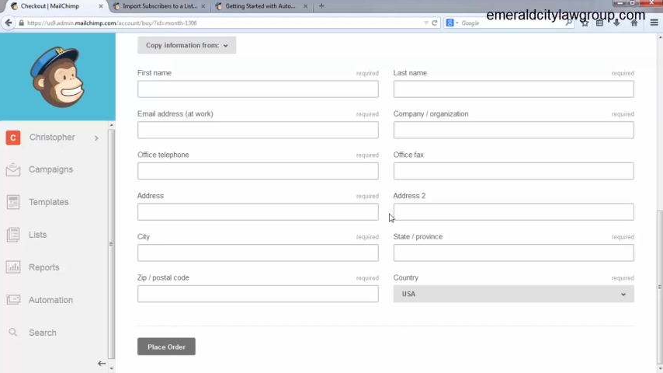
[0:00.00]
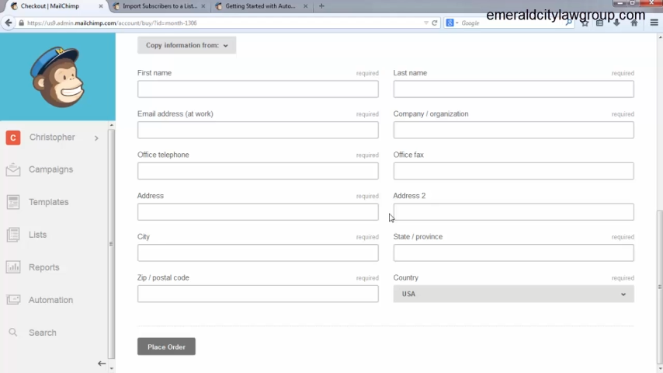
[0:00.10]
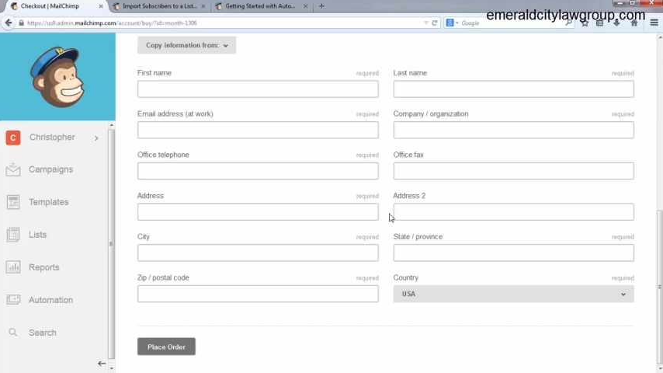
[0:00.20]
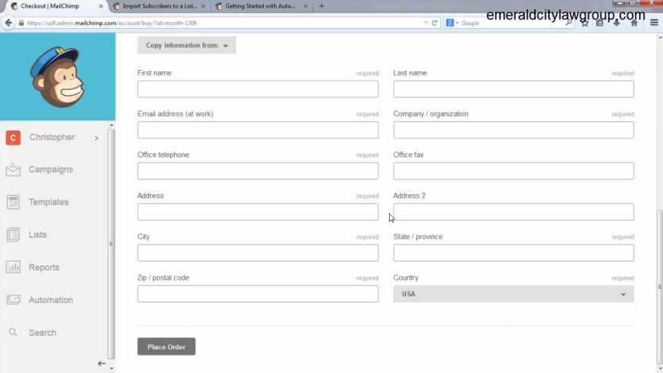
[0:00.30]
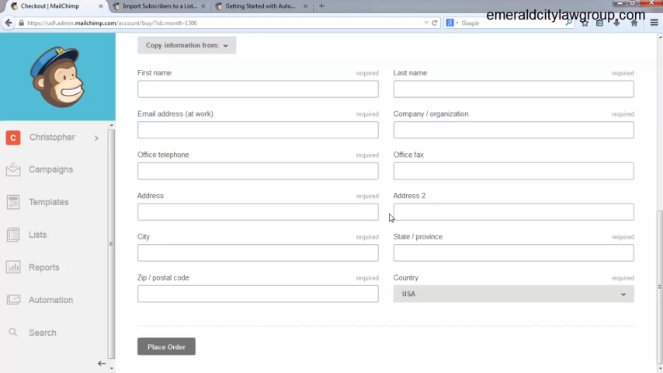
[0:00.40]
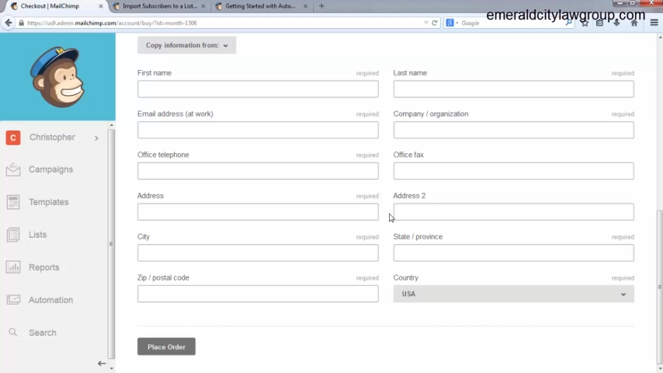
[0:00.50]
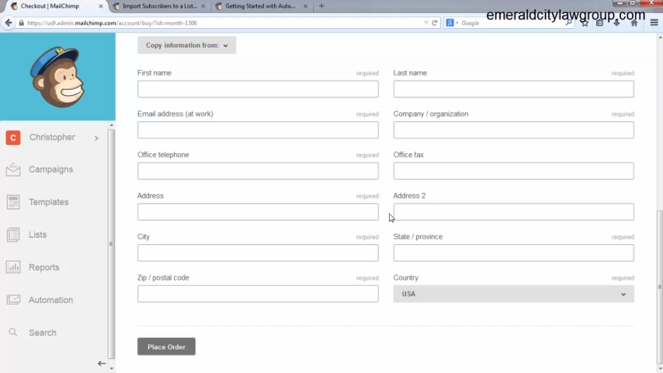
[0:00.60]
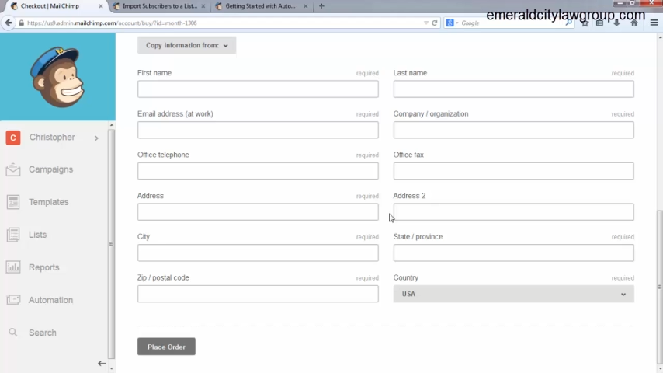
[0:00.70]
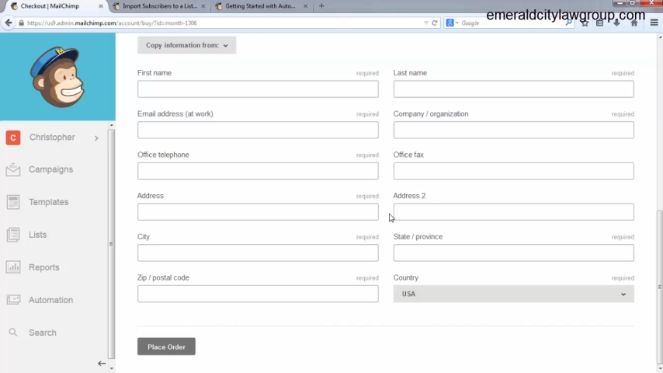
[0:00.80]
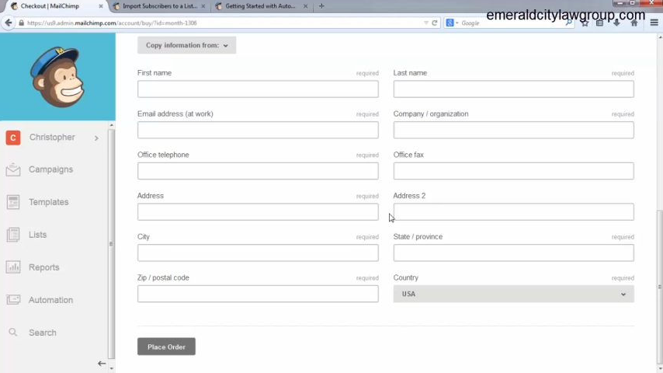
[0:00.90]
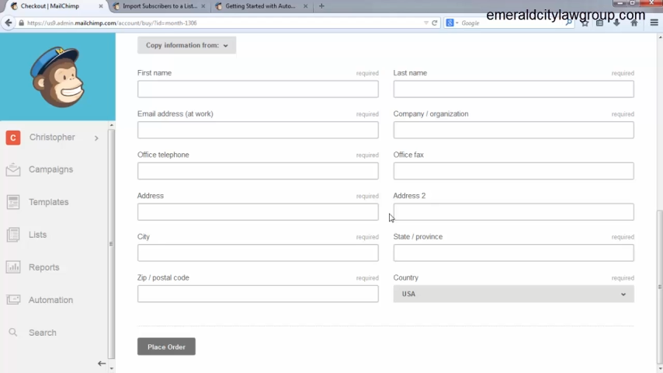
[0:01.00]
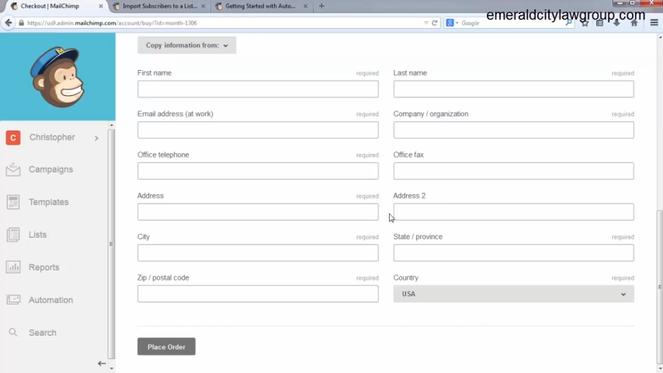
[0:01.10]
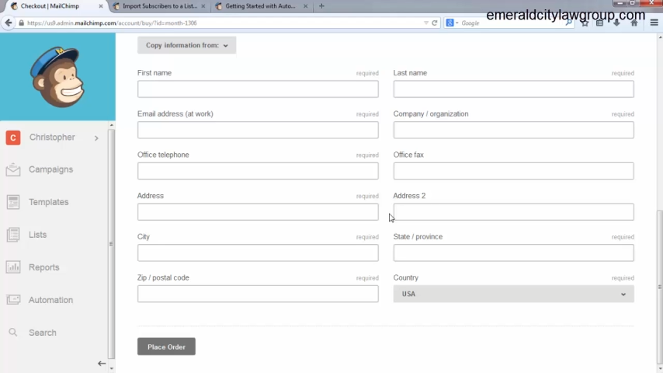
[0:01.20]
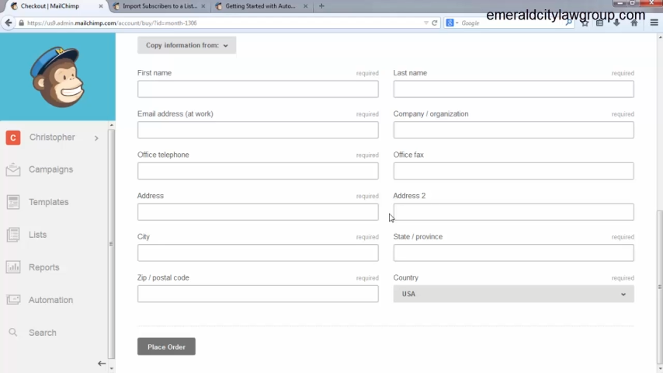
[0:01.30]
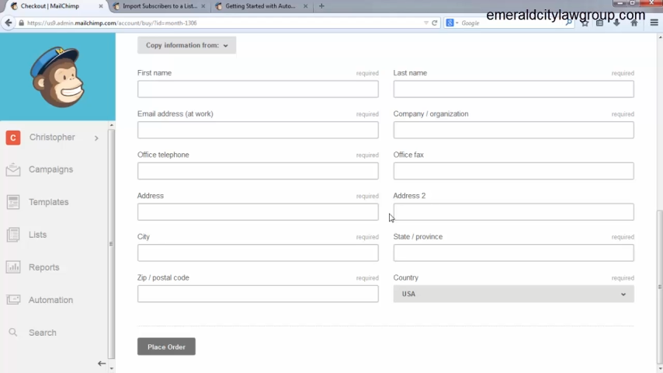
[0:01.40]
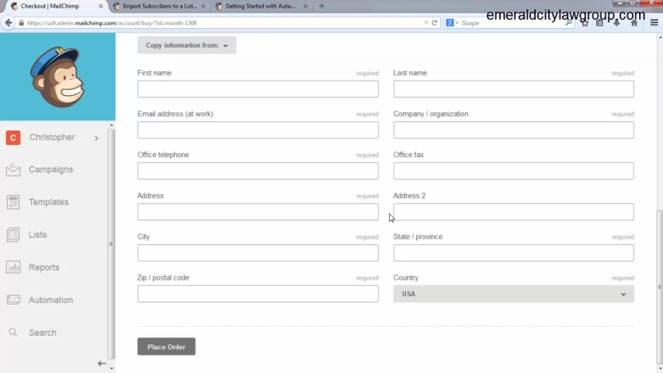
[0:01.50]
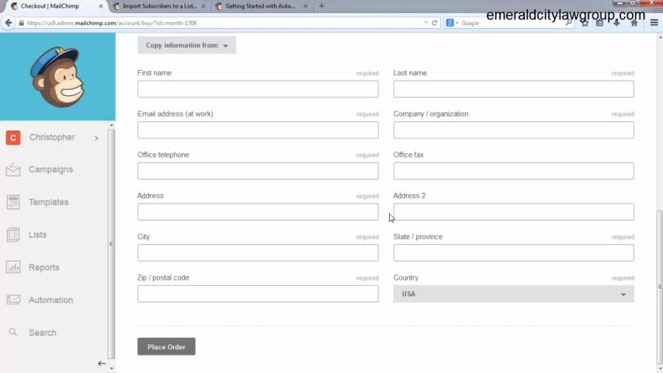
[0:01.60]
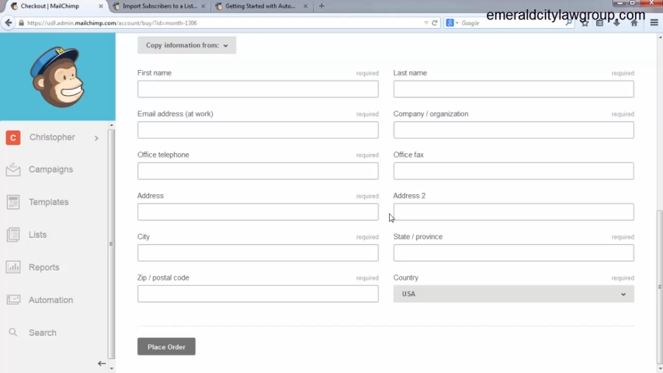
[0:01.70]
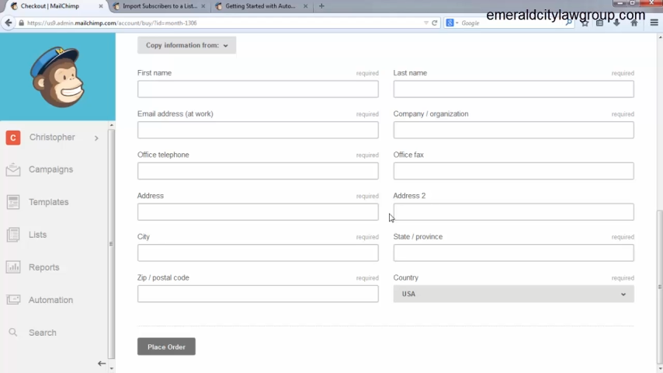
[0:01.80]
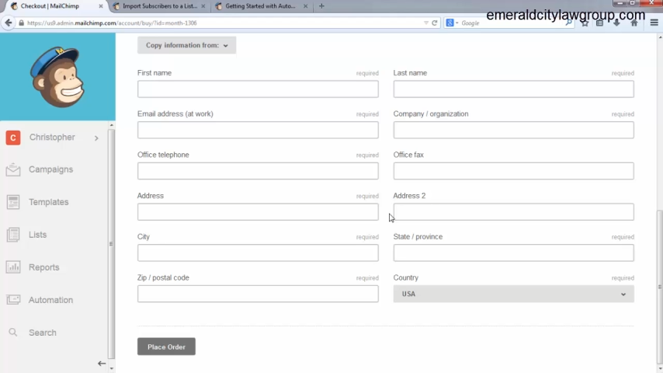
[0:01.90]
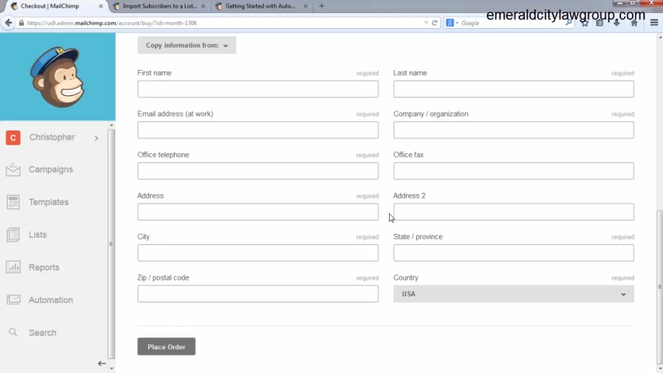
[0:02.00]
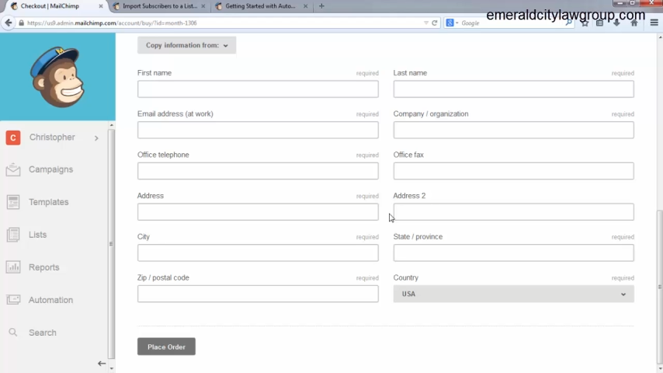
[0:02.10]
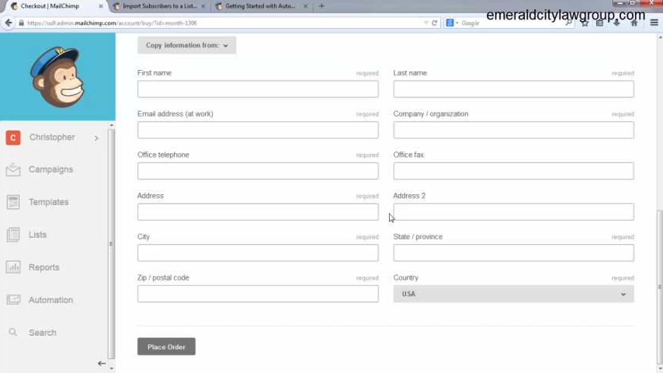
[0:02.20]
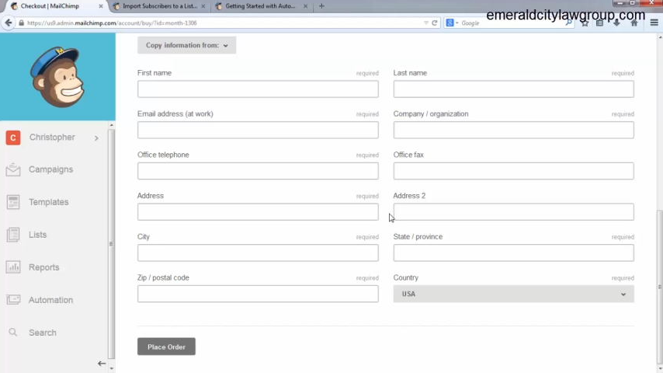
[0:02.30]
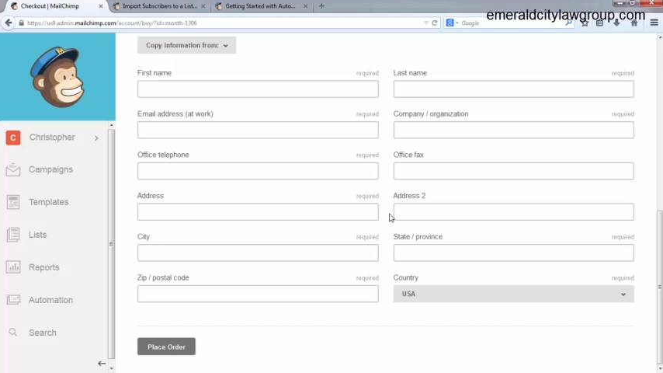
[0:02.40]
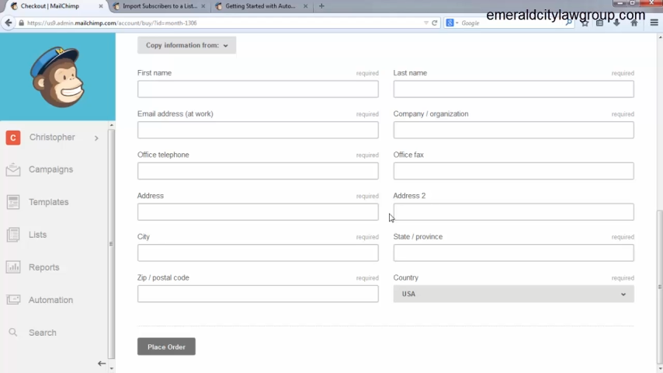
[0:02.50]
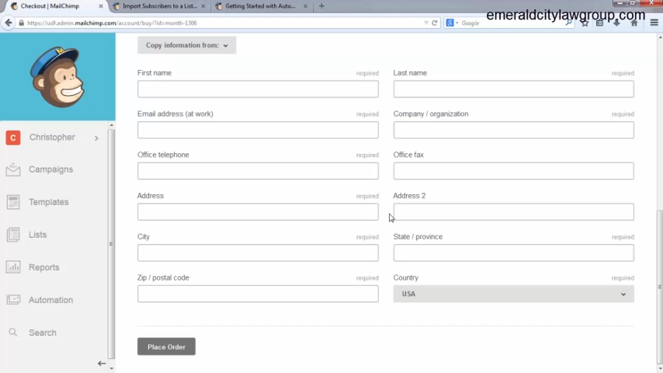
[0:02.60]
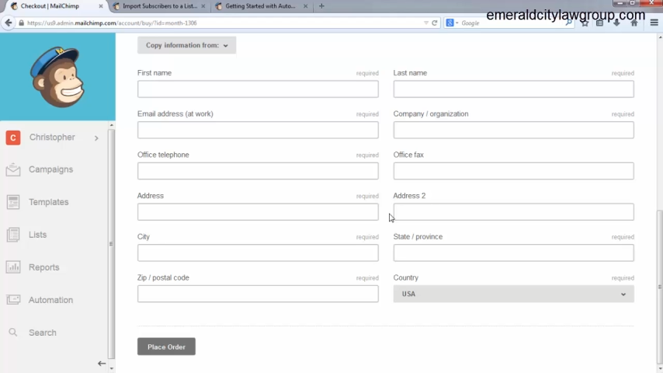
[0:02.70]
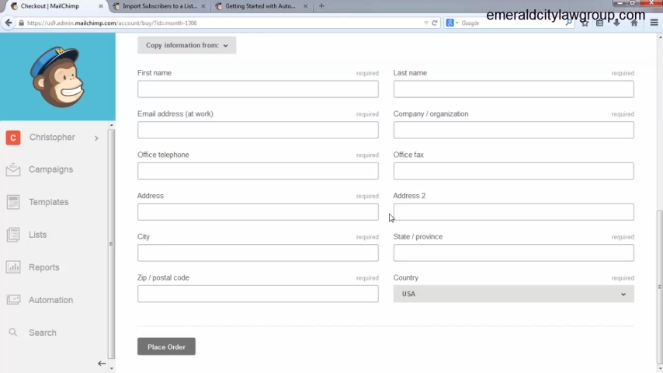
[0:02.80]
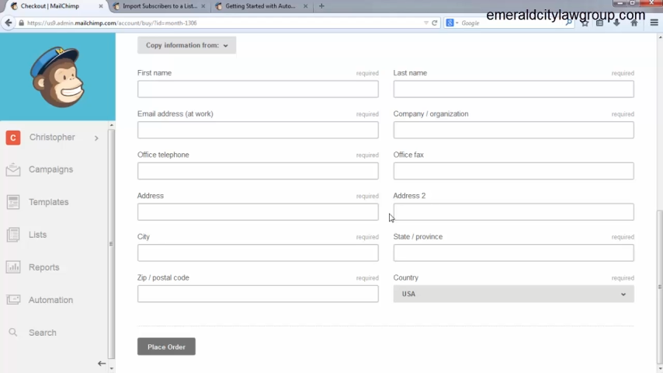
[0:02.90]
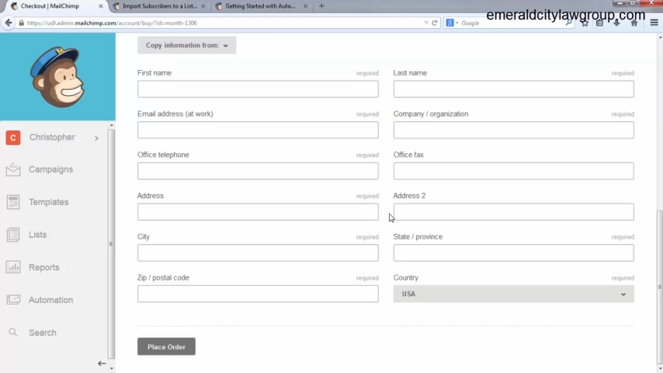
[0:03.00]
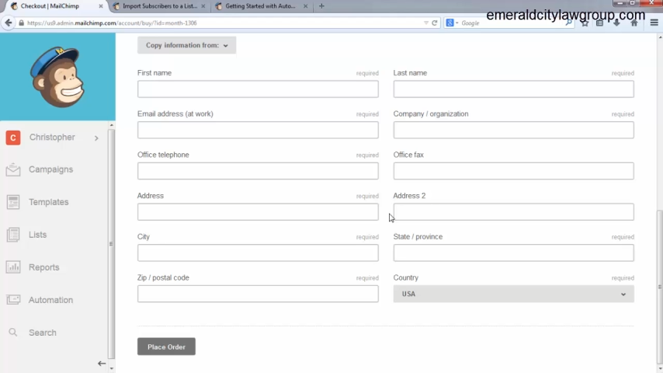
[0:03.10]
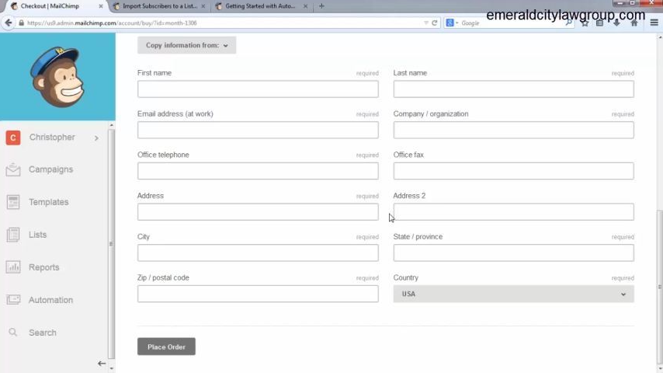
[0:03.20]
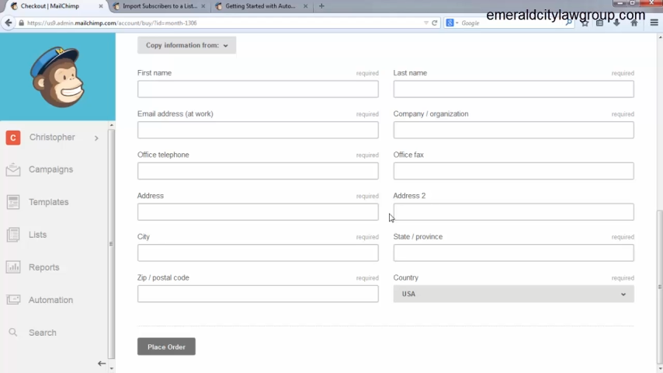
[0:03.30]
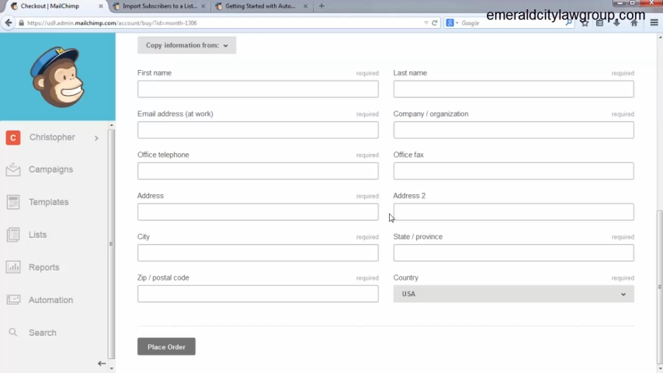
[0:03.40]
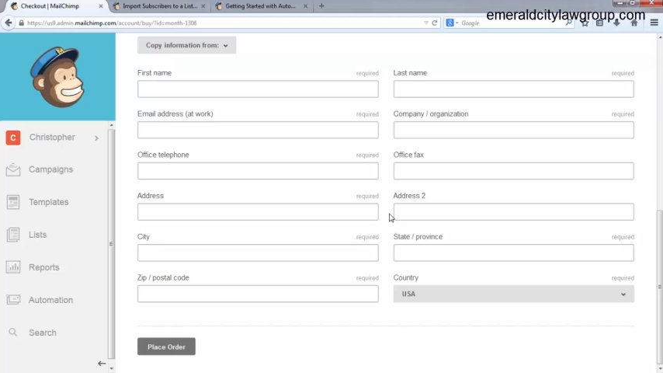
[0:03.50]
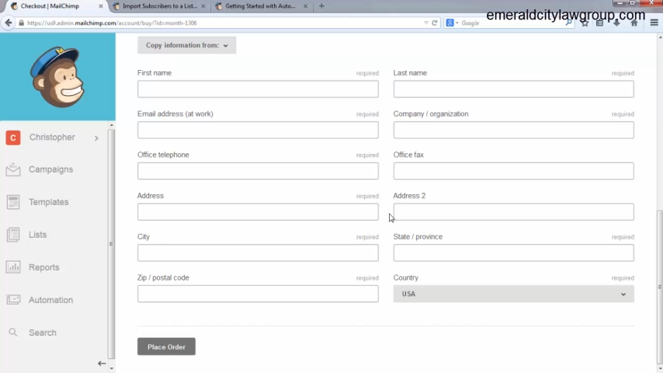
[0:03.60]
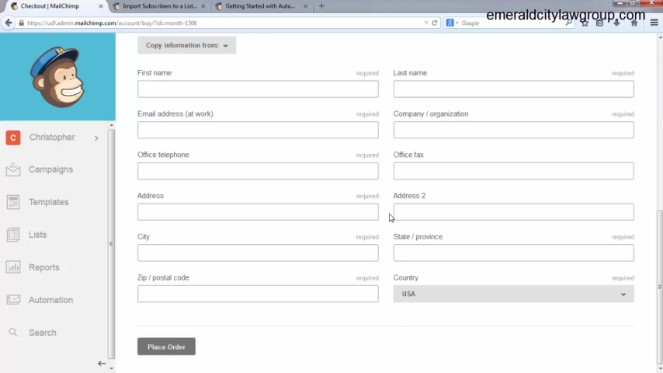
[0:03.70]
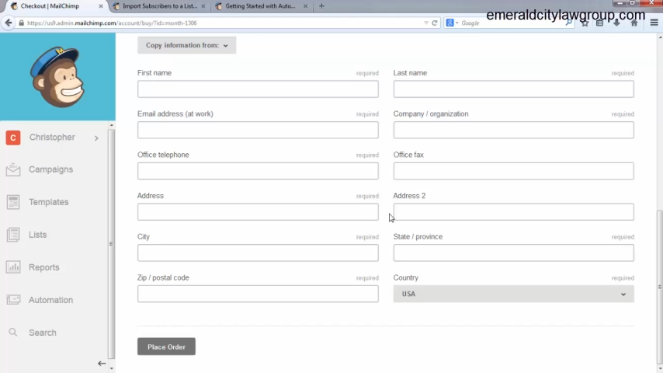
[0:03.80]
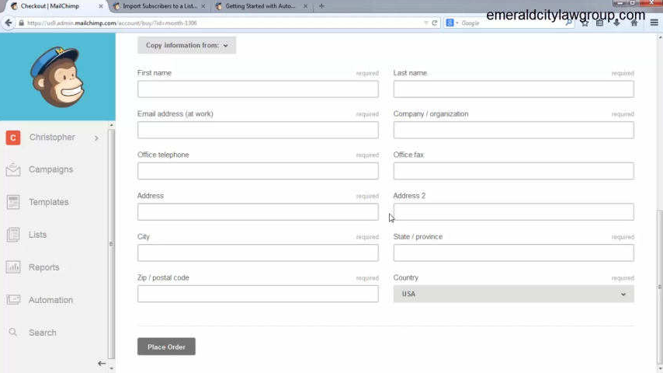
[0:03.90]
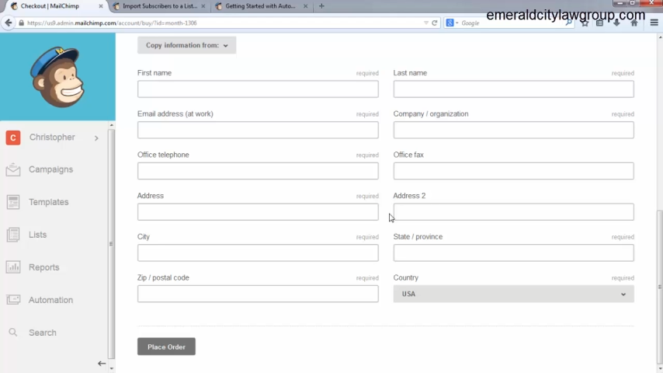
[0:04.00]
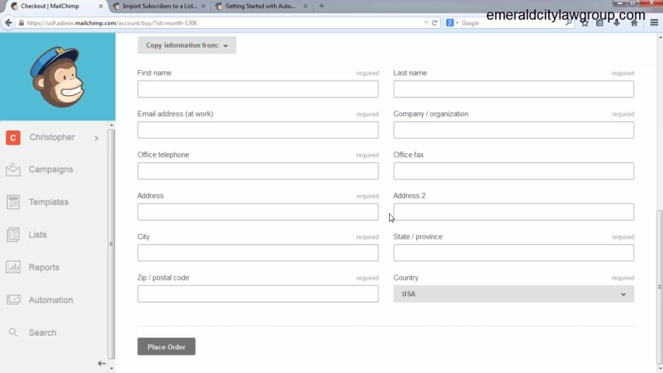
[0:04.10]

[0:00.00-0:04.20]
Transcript: Nobody's mouth can be seen.